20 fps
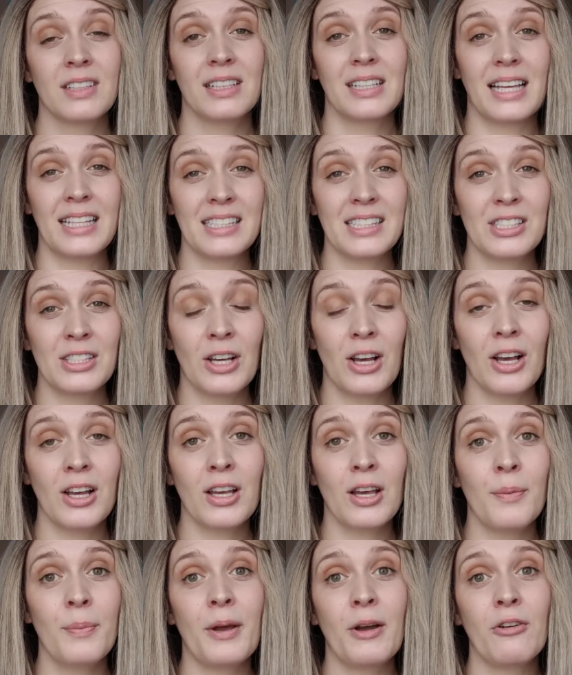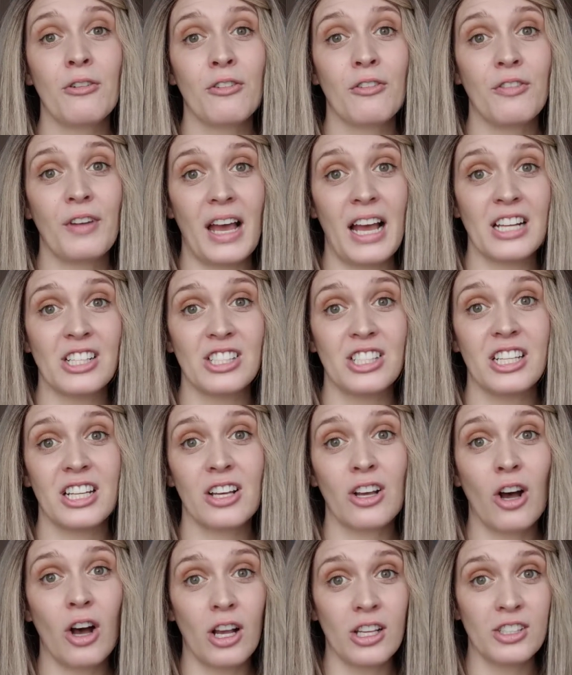let's talk about fashion
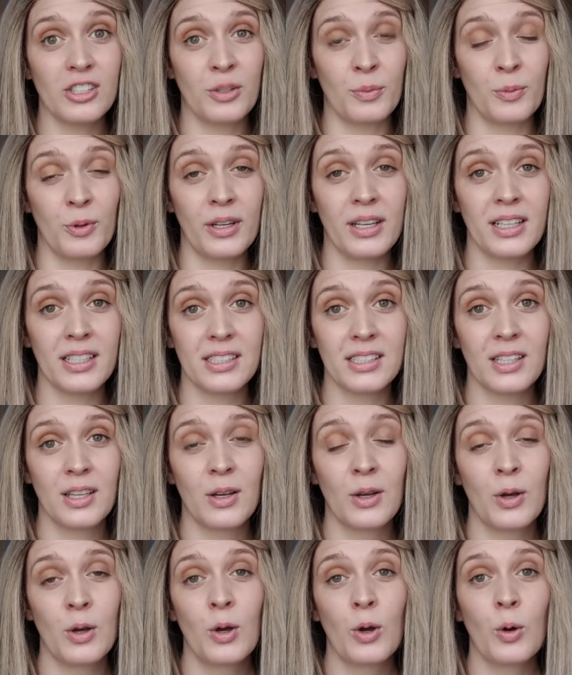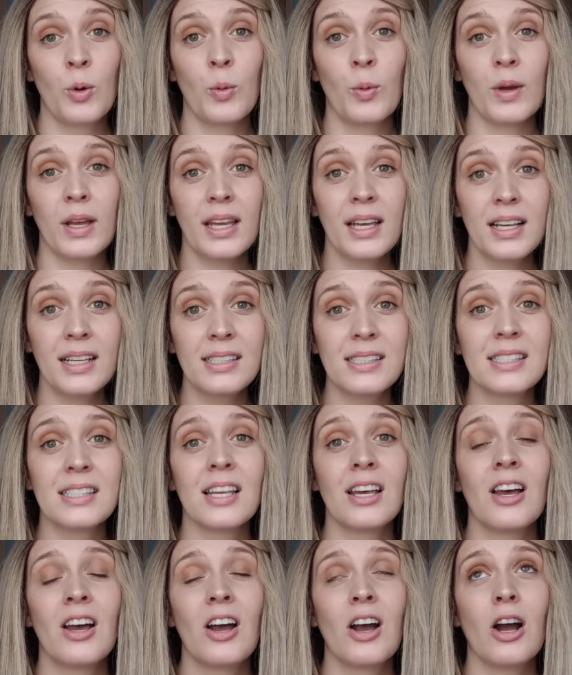and costume wigs. Wigs
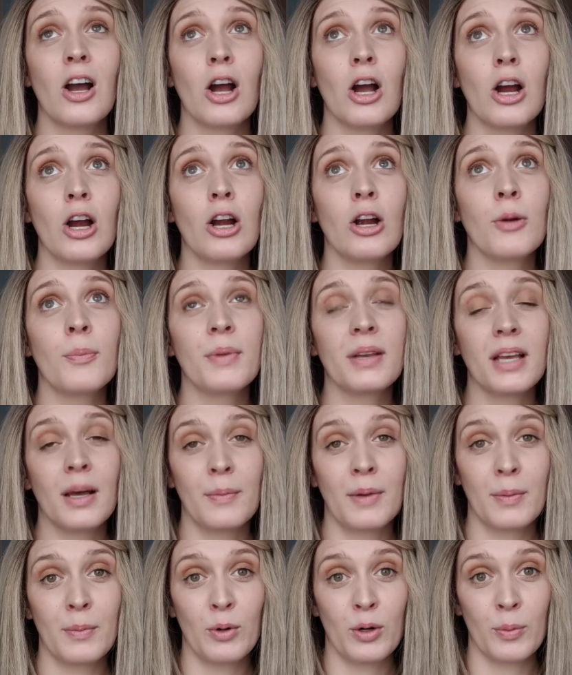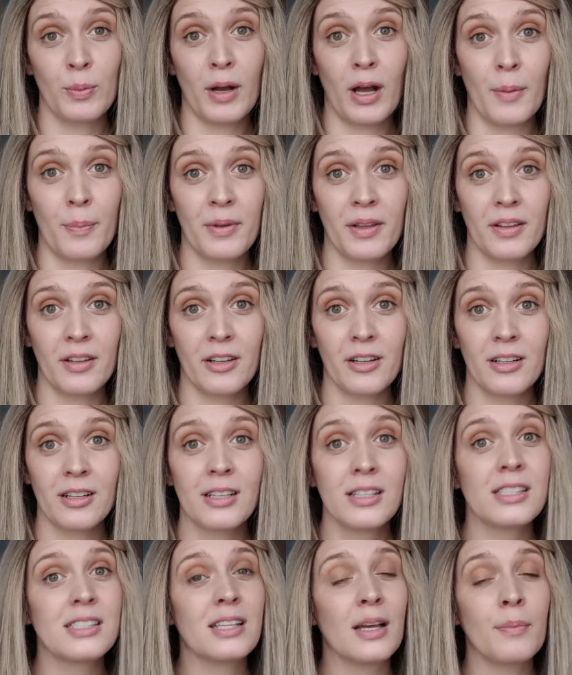are becoming more popular.
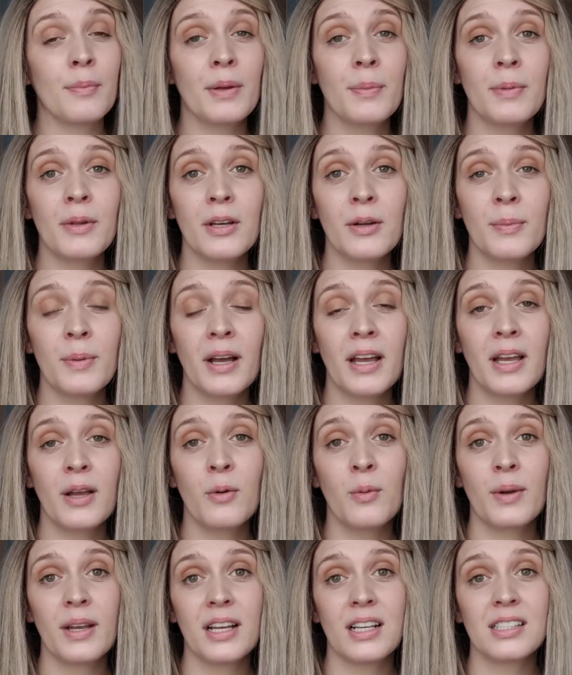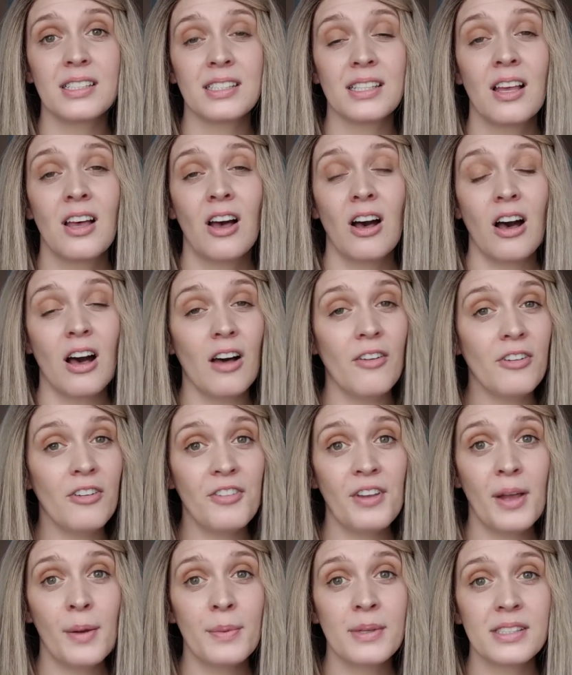Some people are buying wigs off
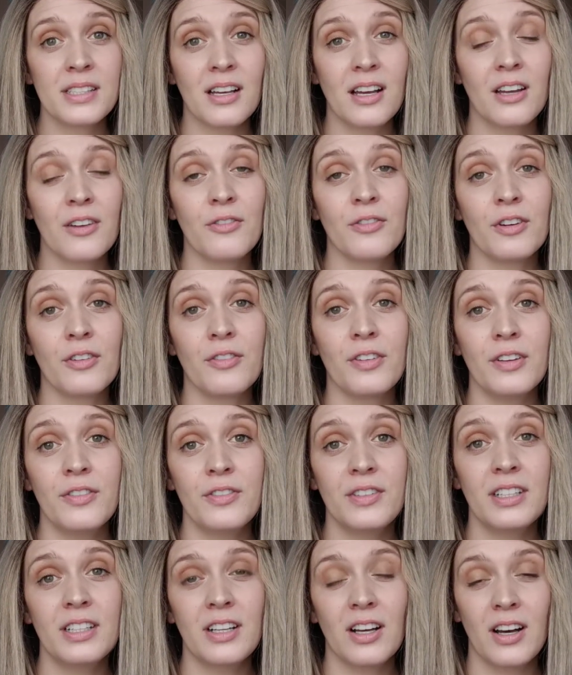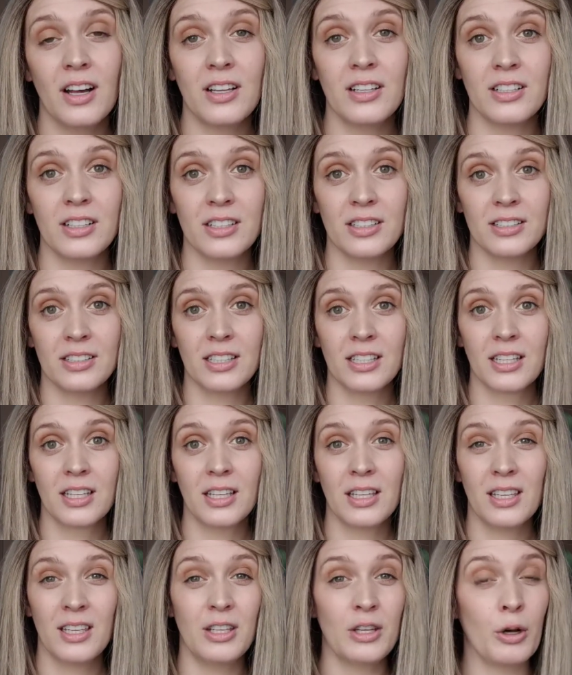of Amazon for $50,
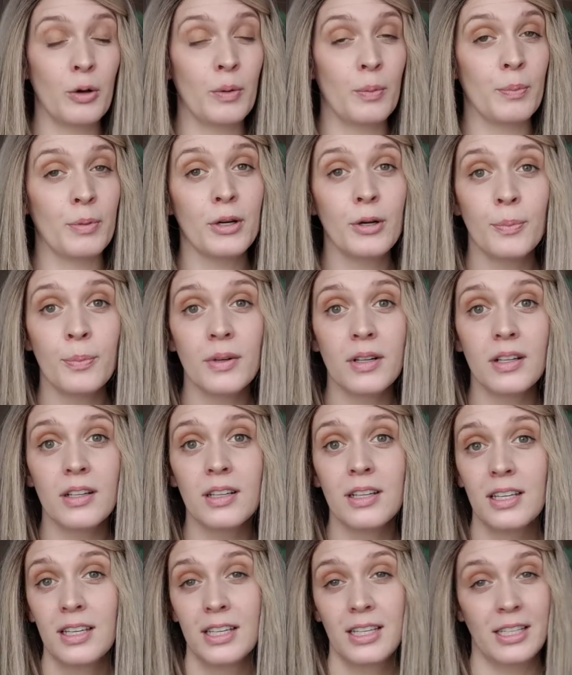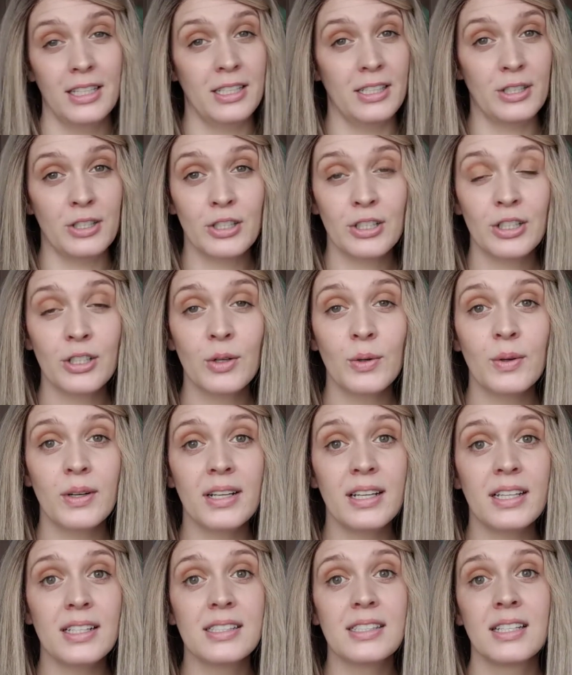in purple, in
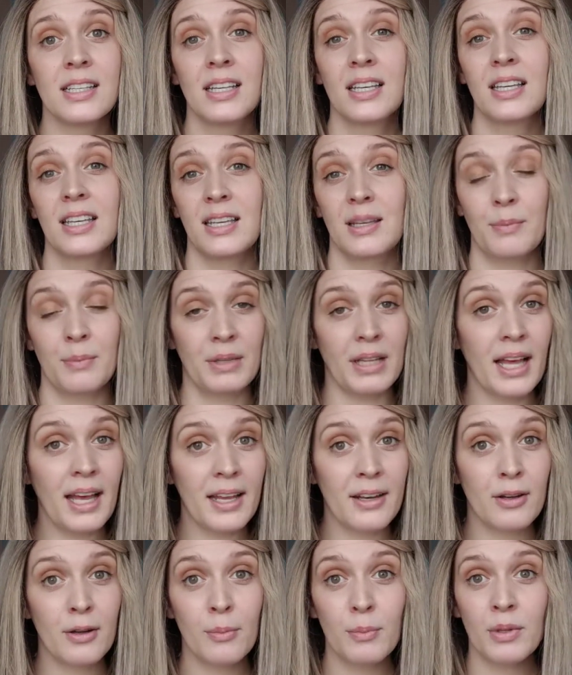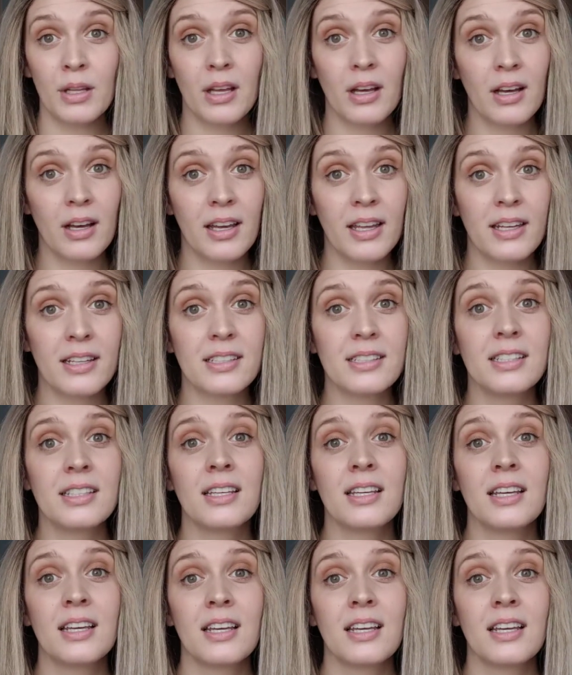turquoise, in platinum blonde,